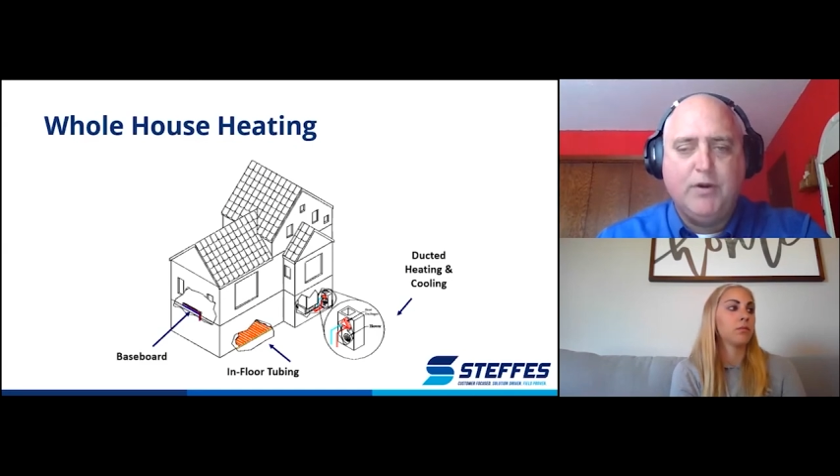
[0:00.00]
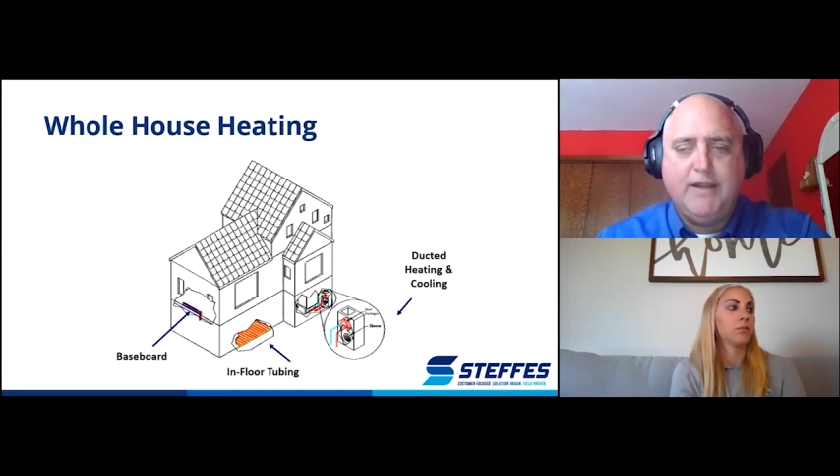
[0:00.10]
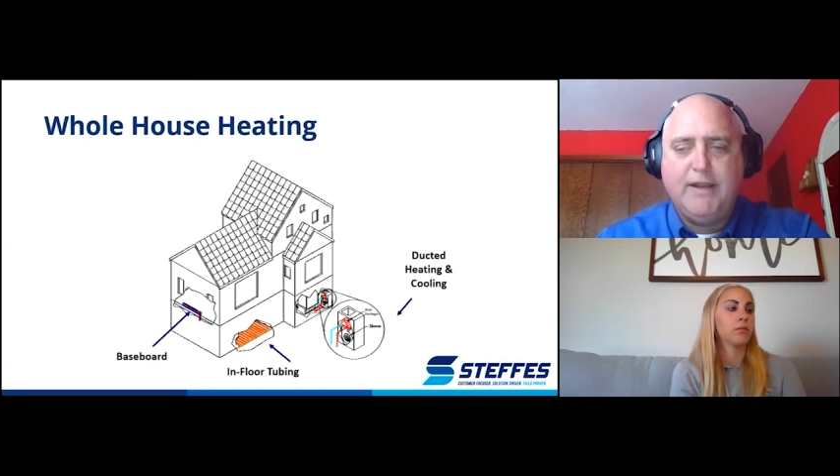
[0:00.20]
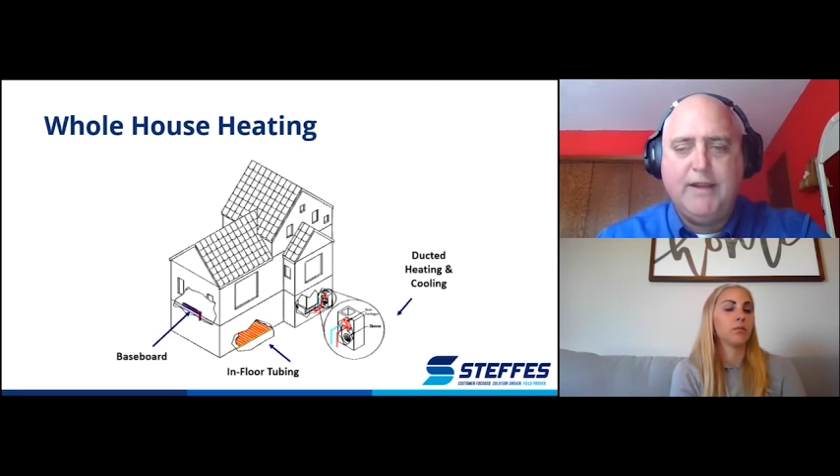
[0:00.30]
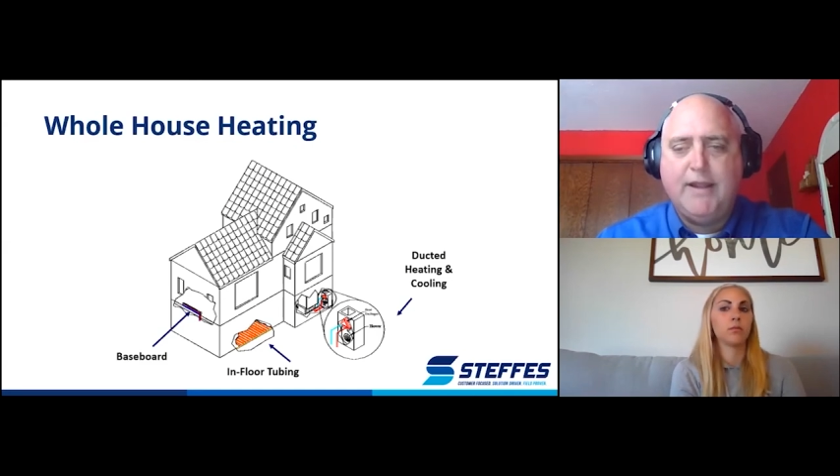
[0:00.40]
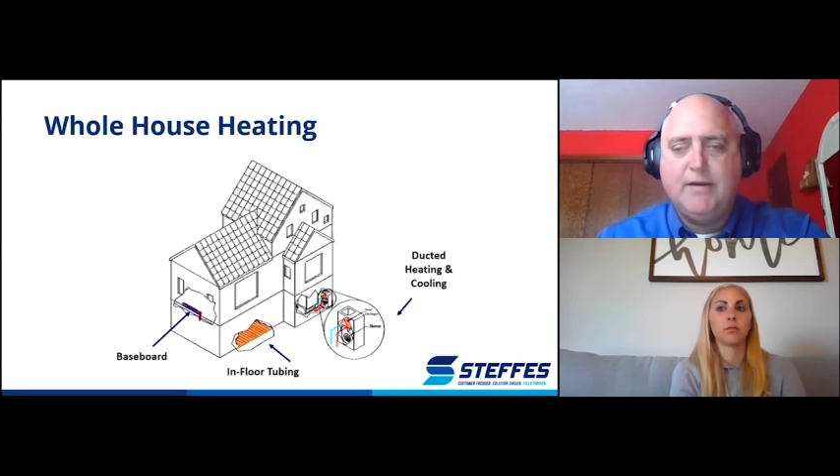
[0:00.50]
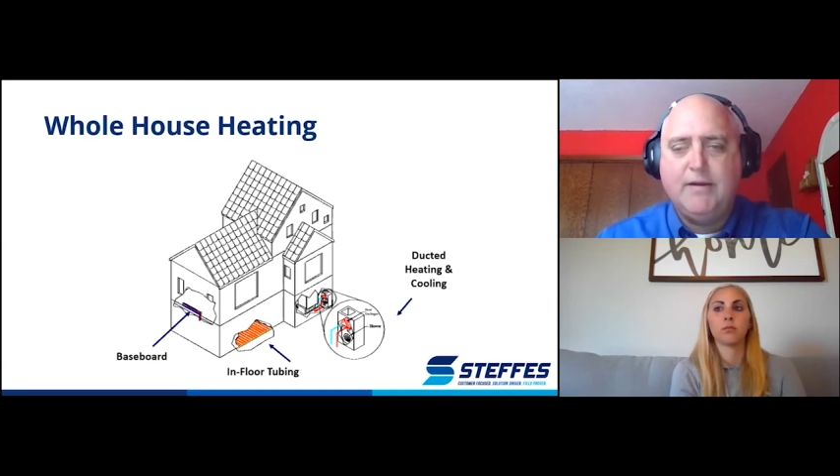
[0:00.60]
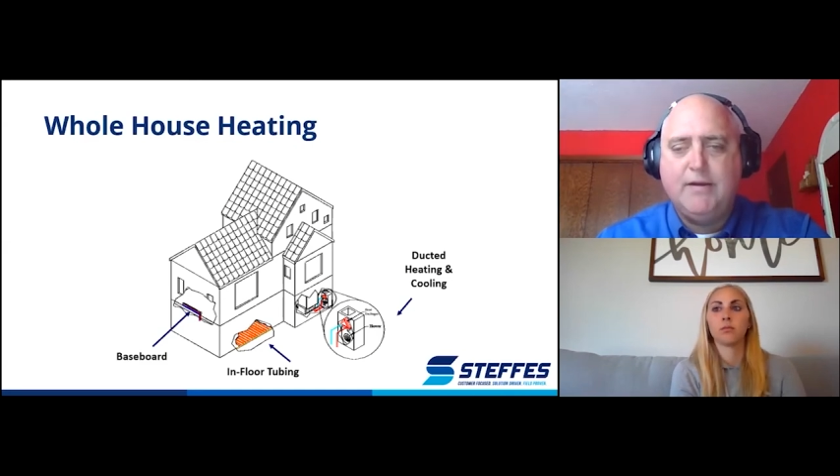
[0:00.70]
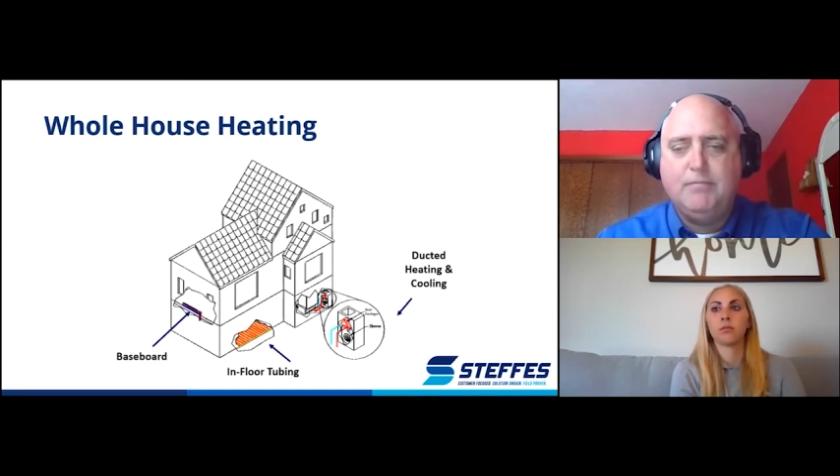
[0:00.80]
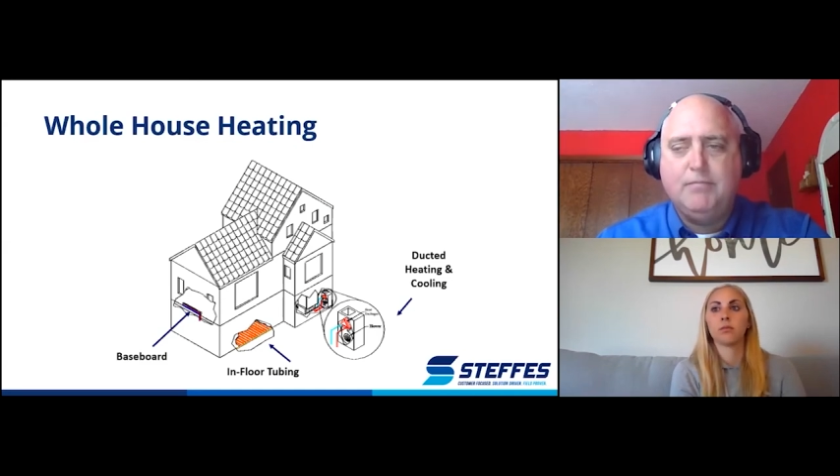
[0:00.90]
heating in them,
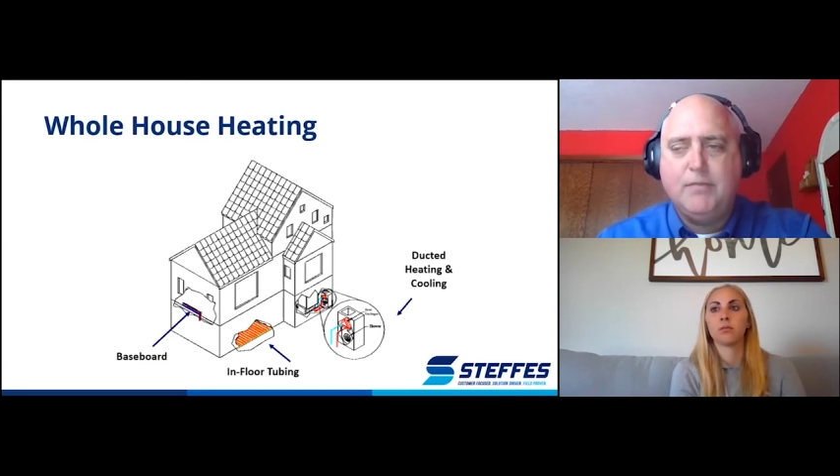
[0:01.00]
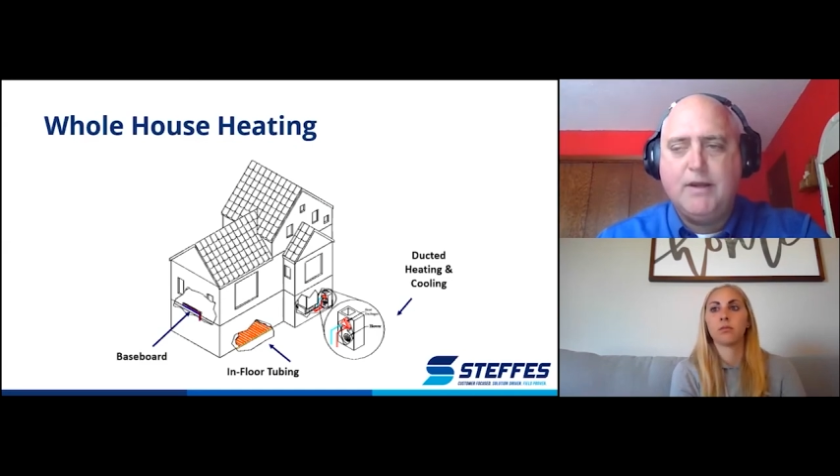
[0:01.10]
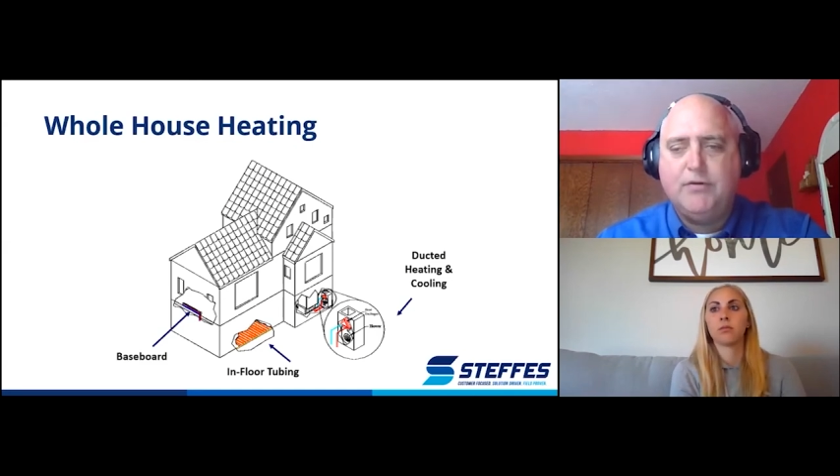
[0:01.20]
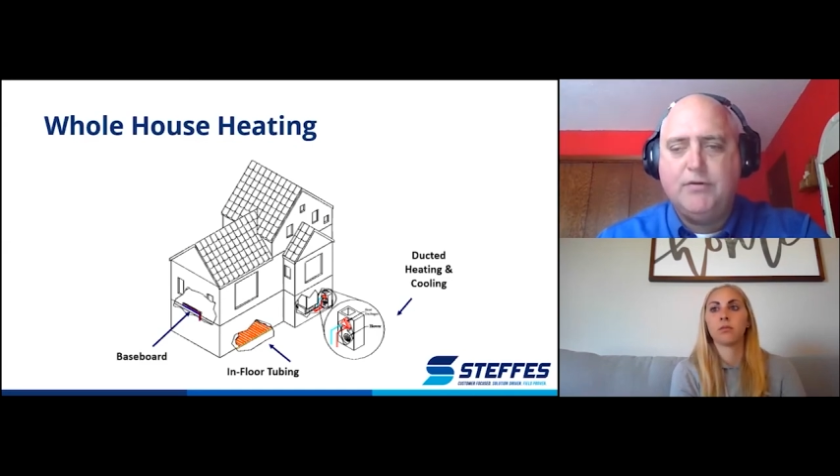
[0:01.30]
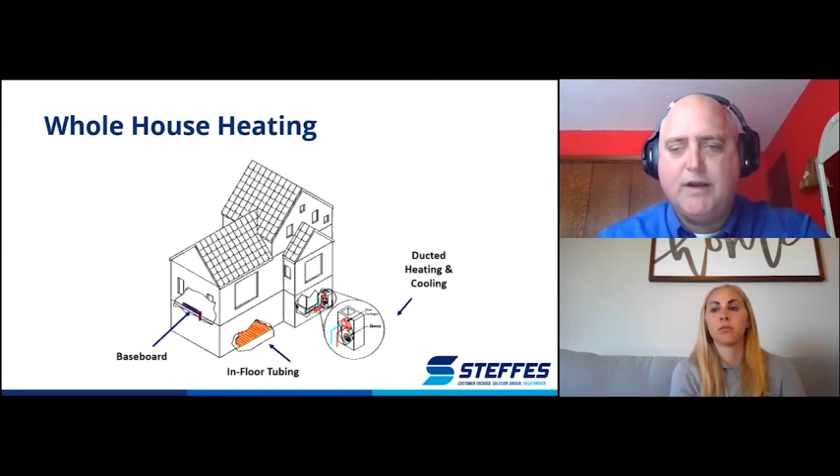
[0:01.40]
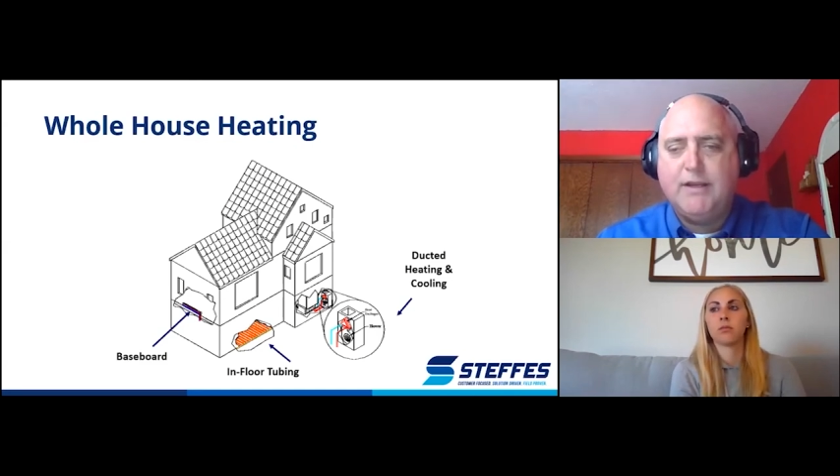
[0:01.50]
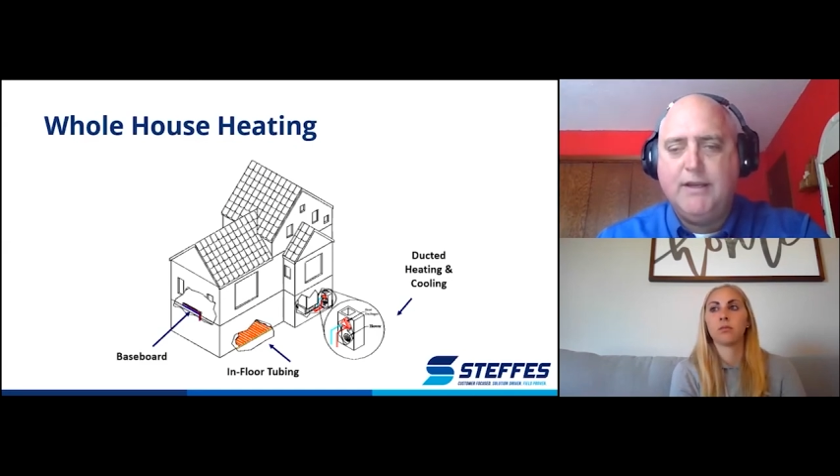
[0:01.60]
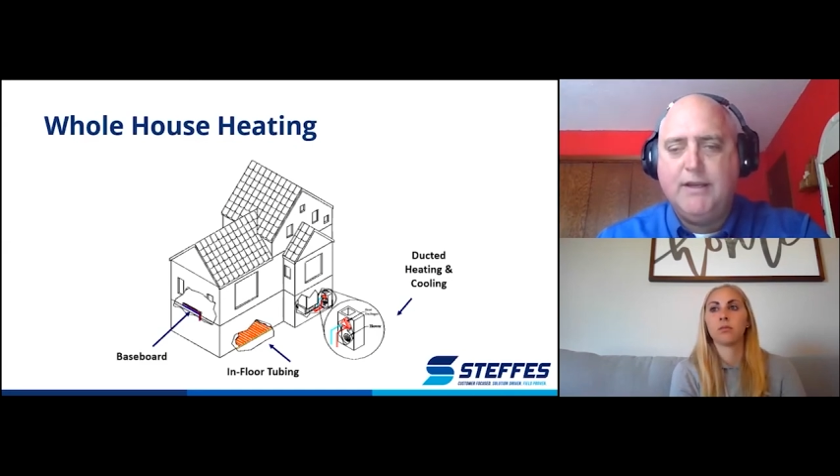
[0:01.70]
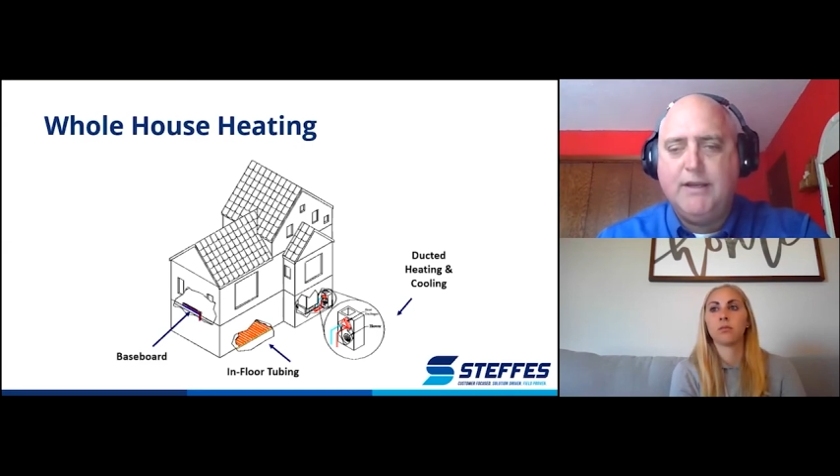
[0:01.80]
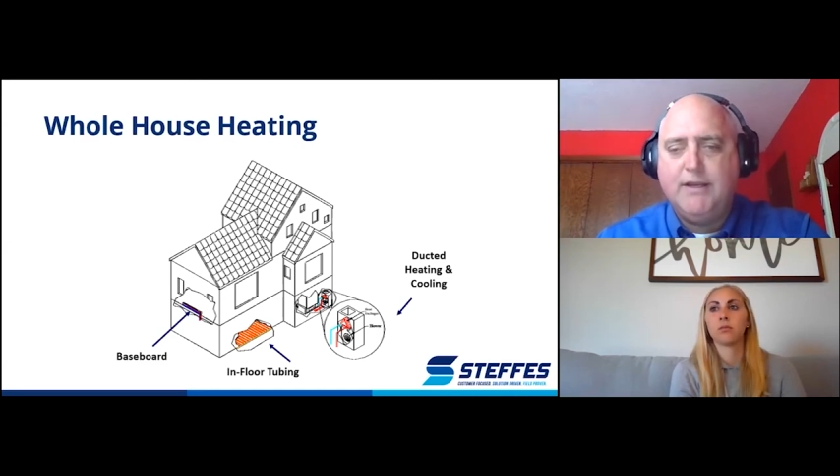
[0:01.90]
hydronic
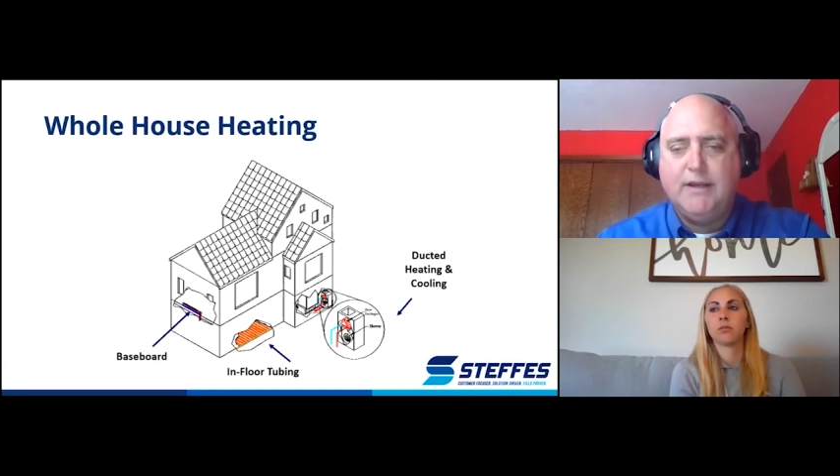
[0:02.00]
heating,